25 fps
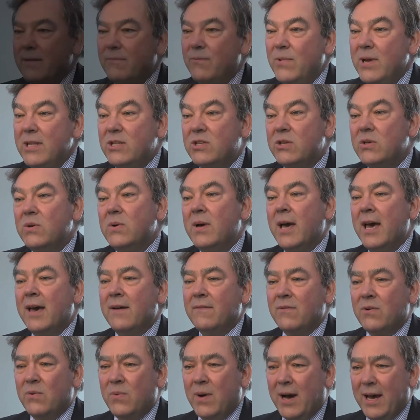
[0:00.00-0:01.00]
We do
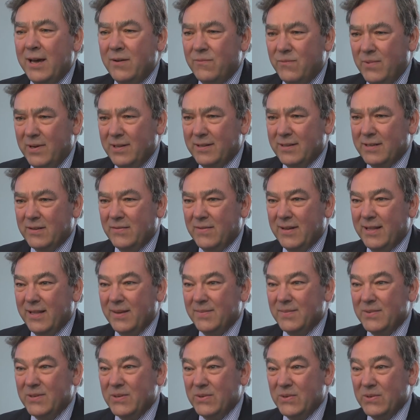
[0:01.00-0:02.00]
have quite
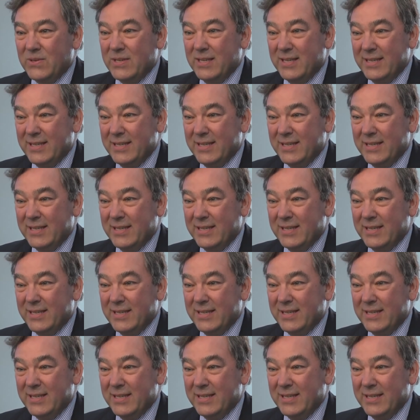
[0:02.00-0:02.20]
well-developed tools